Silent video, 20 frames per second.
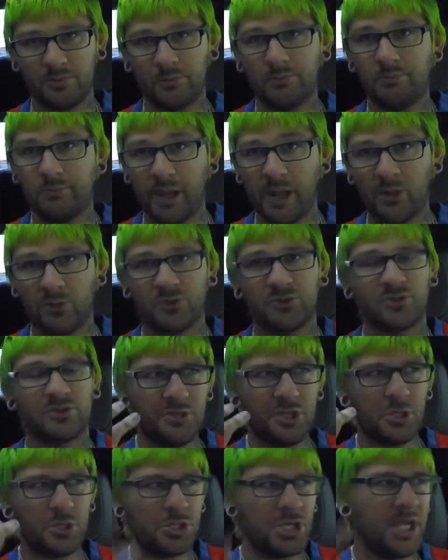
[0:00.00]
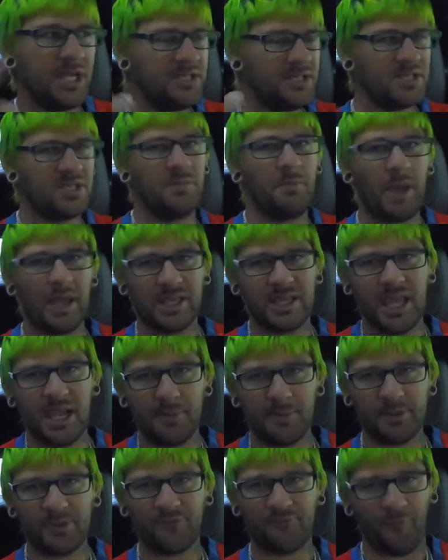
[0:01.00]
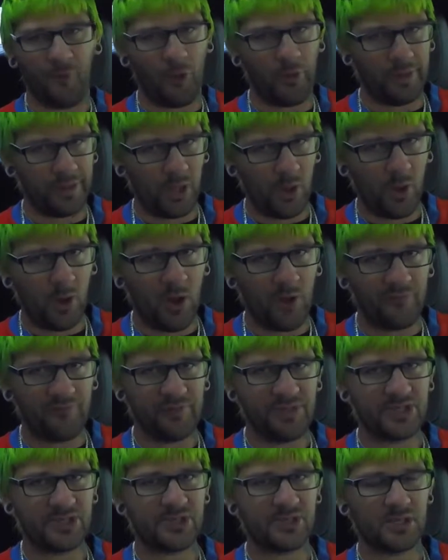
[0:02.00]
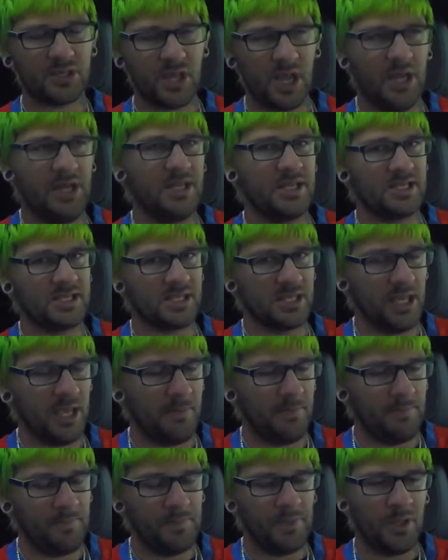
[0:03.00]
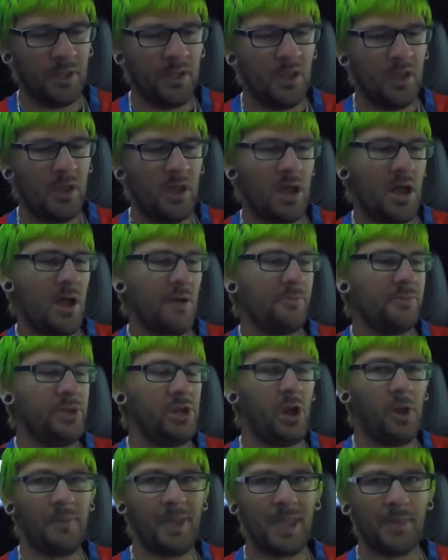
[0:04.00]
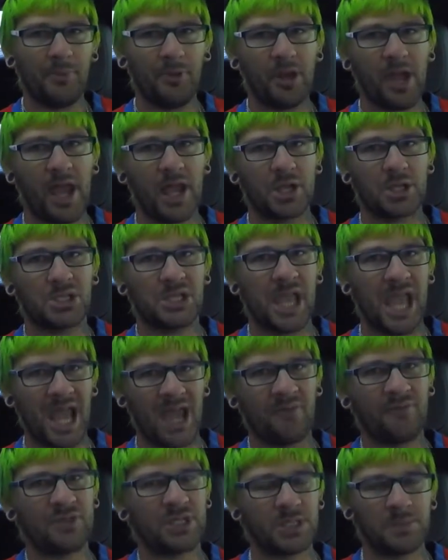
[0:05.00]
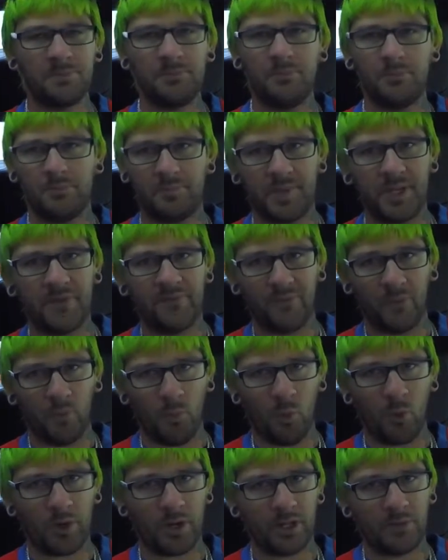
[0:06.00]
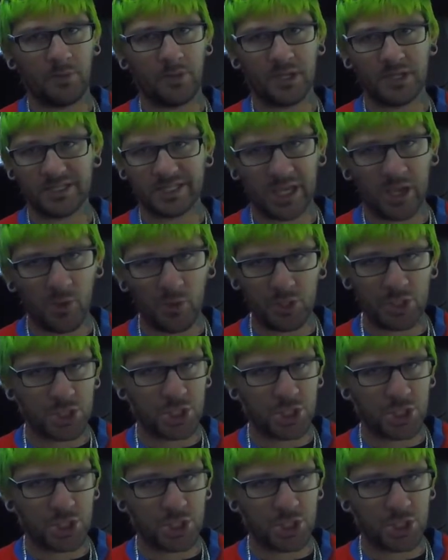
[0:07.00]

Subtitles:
mount. So chances of my cameras falling off is kind of slim. I'm able to actually have some bit of a warning because I always